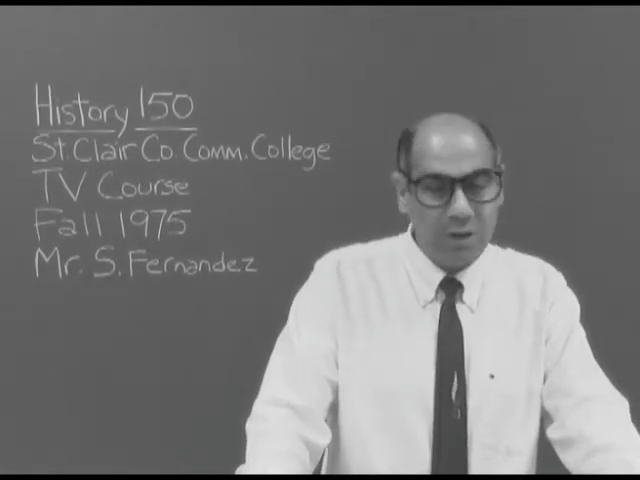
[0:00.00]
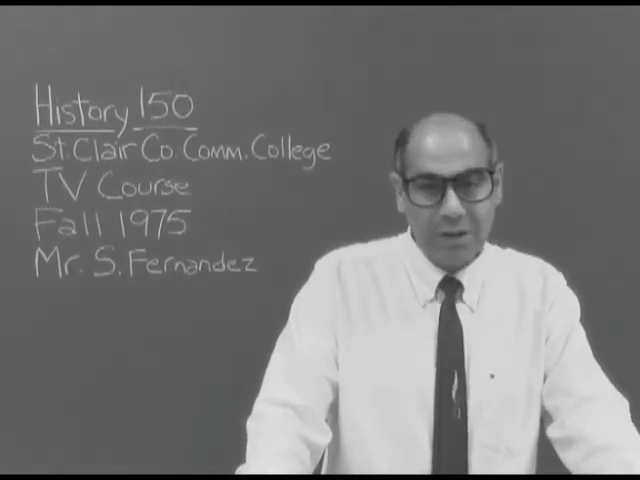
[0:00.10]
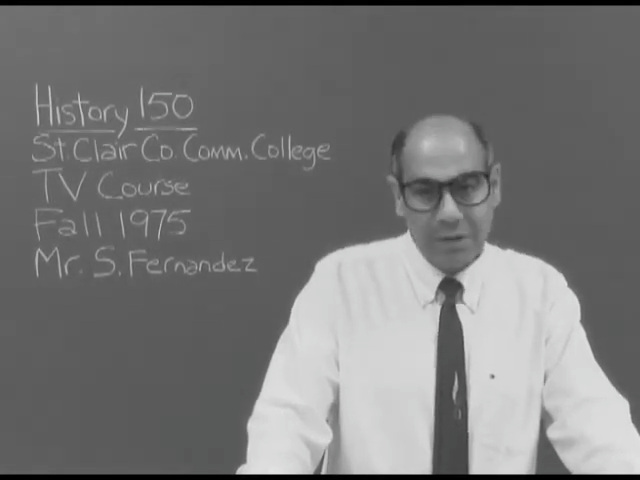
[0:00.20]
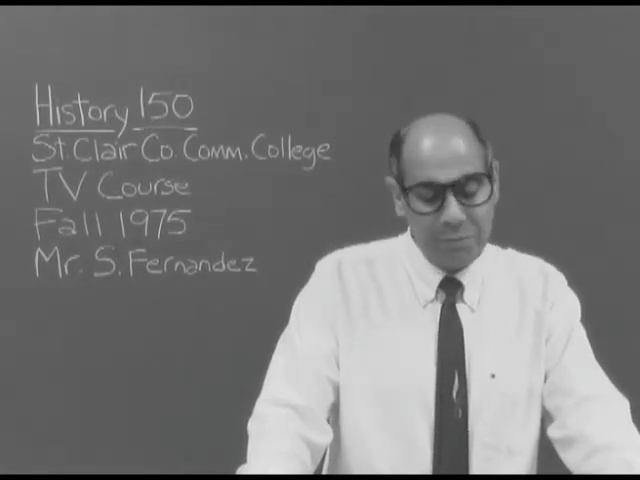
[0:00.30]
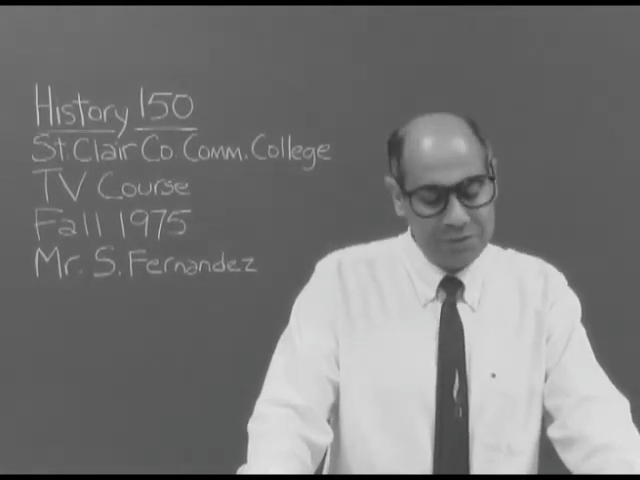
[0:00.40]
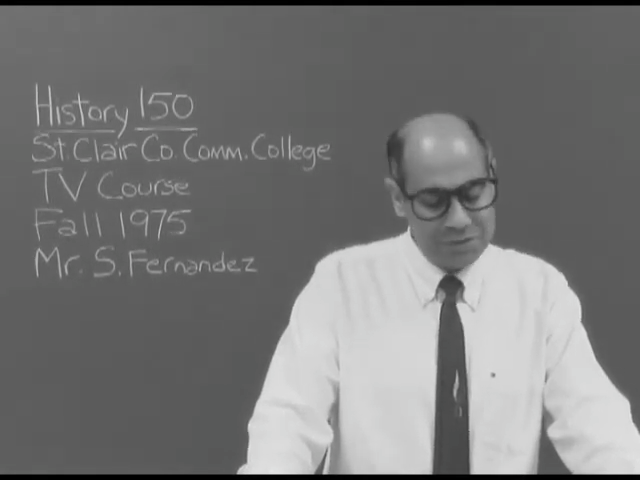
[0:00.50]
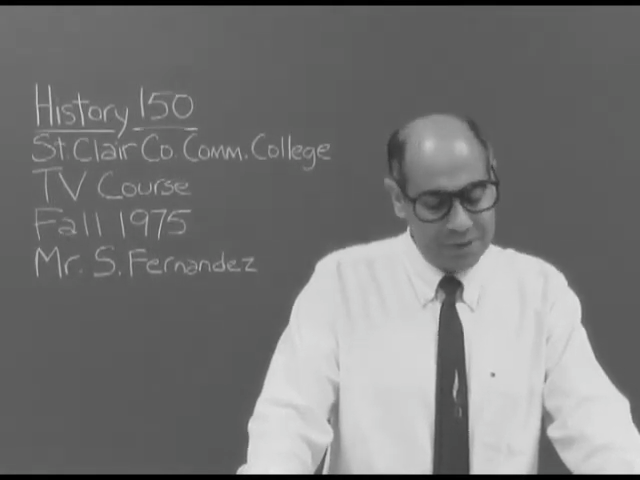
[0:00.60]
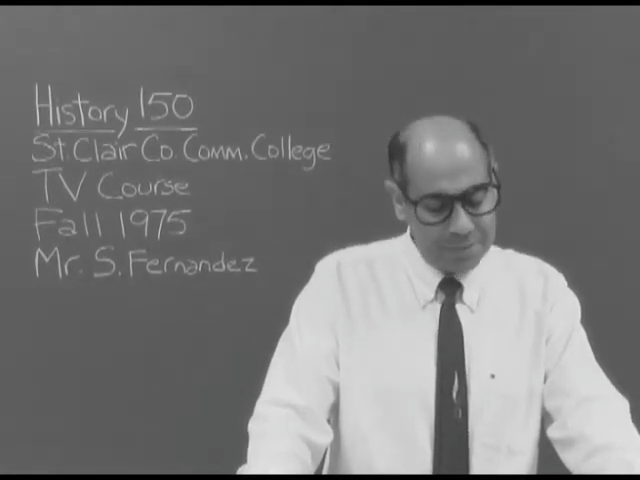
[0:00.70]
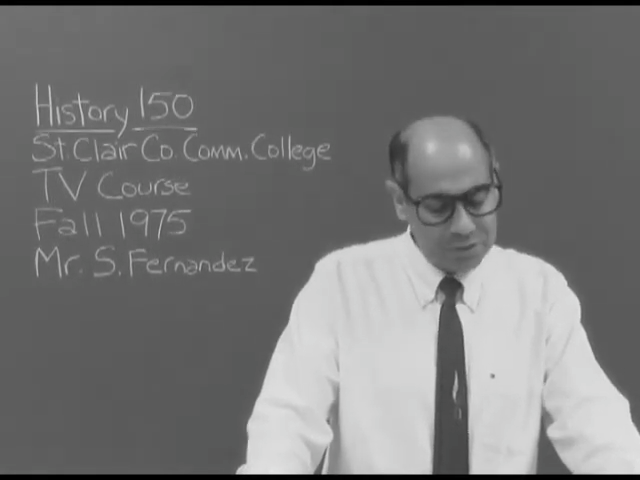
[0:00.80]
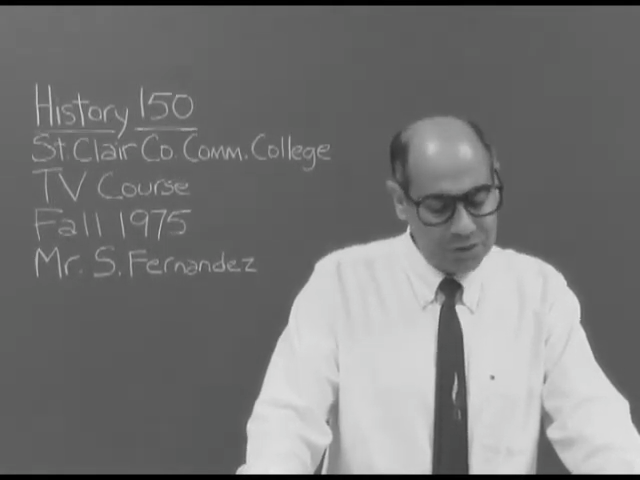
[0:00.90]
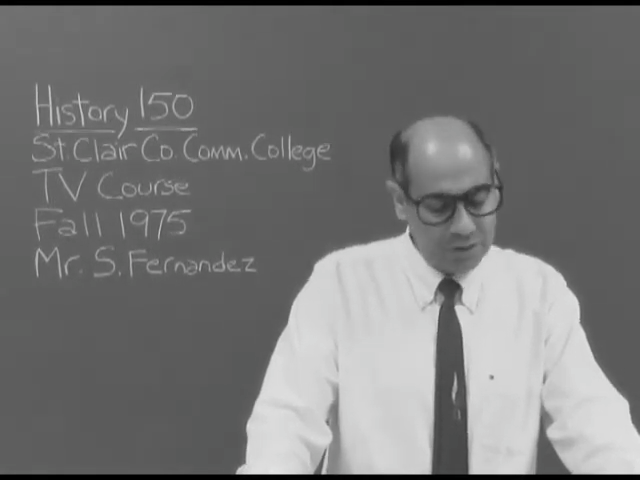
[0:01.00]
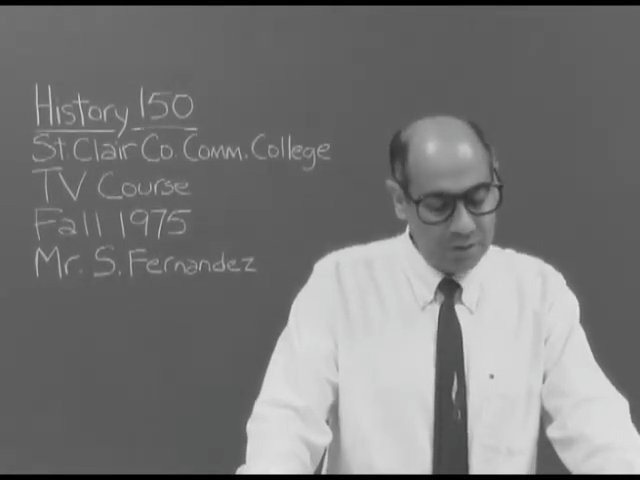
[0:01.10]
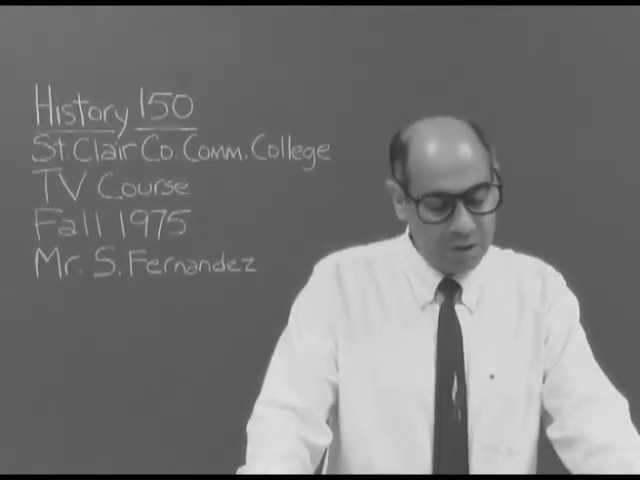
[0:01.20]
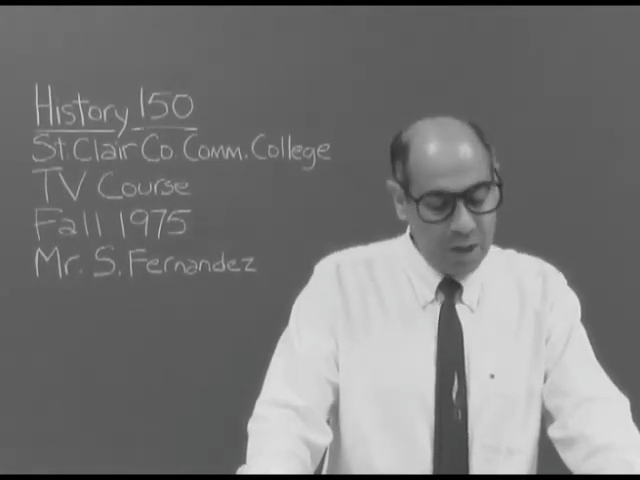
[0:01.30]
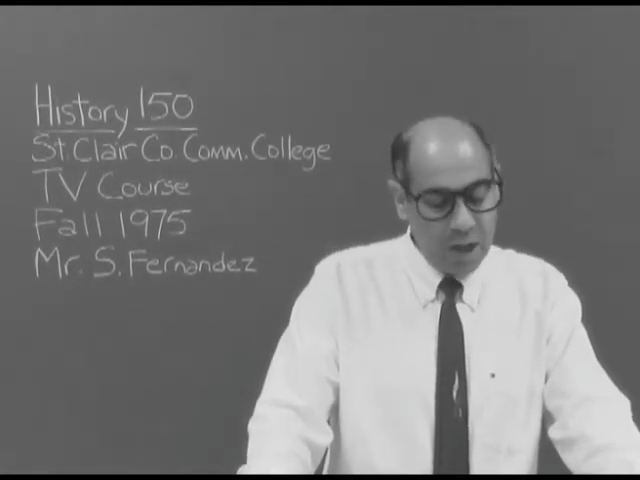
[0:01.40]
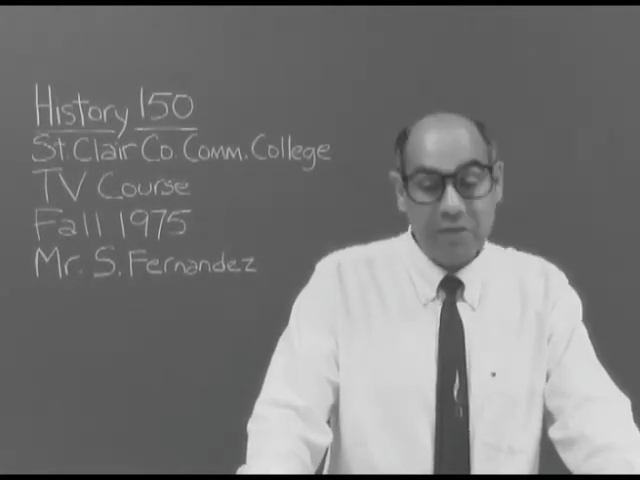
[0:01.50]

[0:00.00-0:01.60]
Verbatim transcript: clear reception